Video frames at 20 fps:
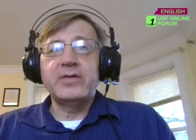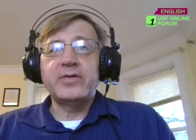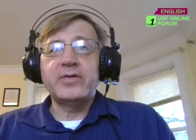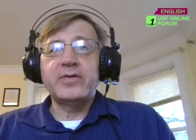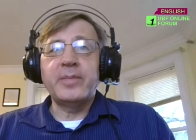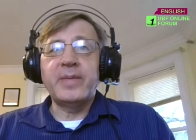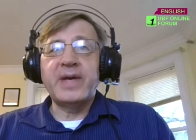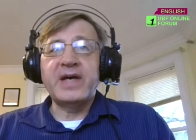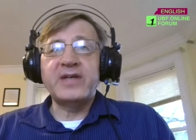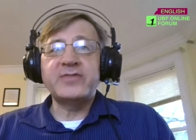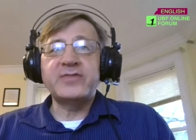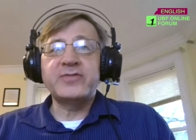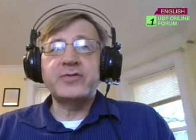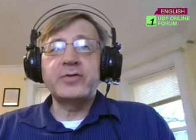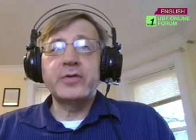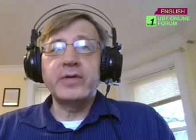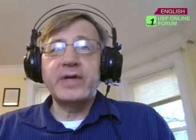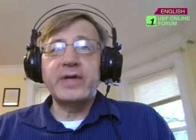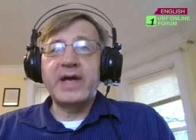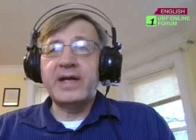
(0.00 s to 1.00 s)
to
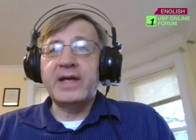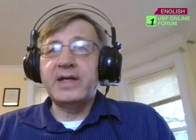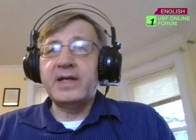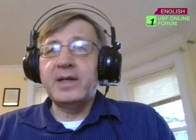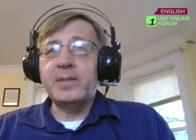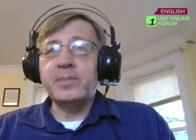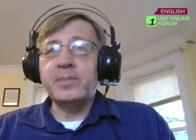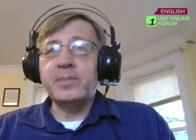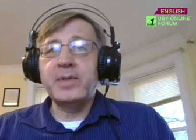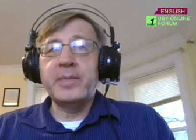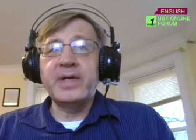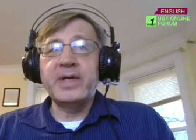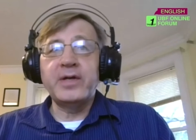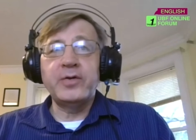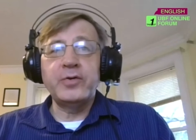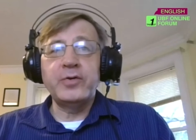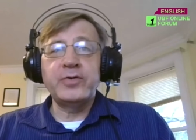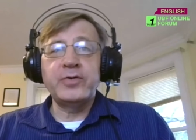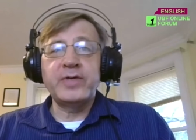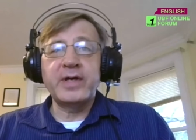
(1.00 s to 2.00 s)
master and
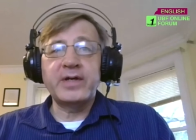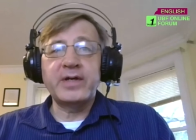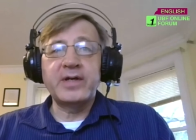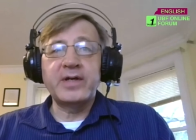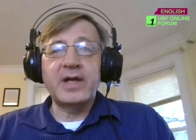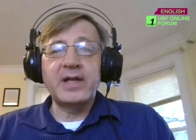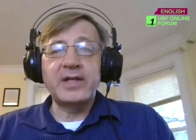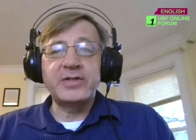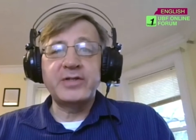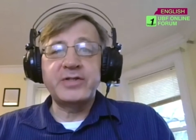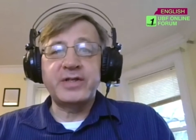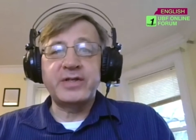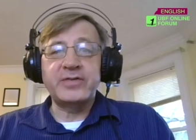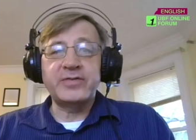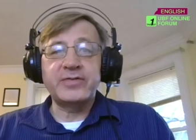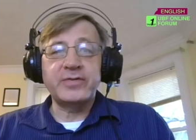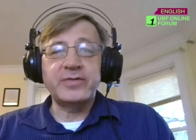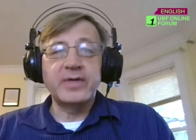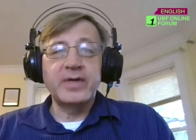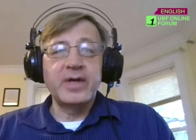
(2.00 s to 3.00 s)
implement new
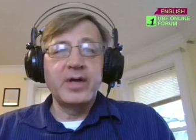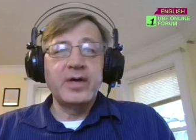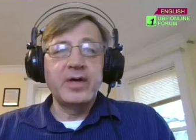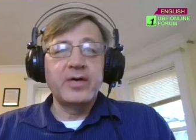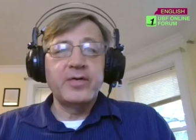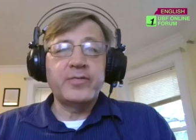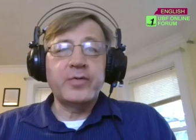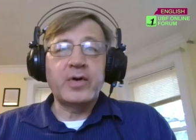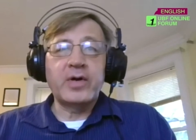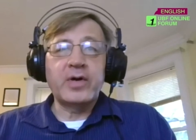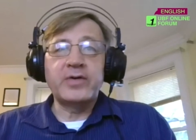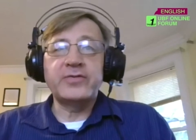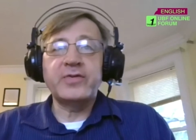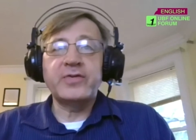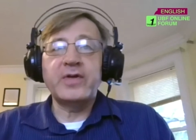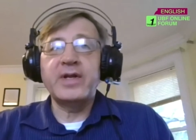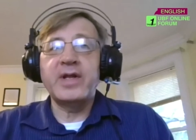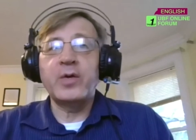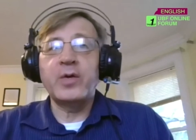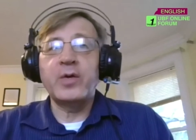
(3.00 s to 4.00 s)
technologies for our
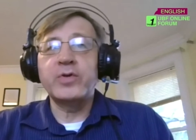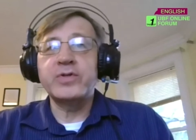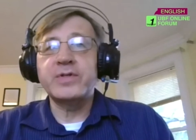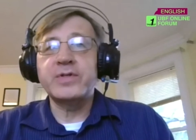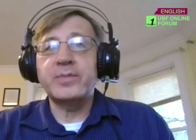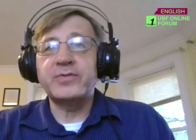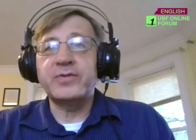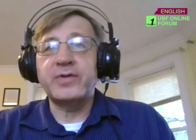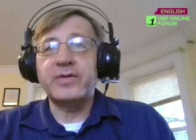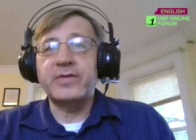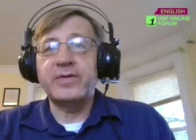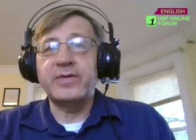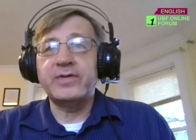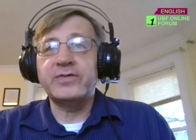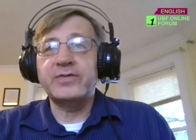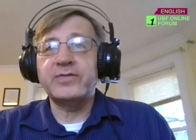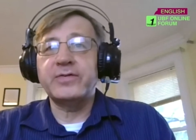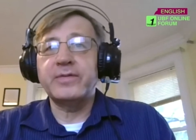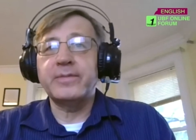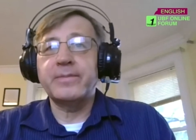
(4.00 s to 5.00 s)
Sunday worship
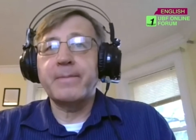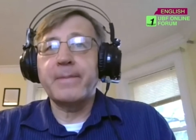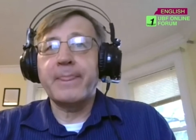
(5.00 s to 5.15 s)
service.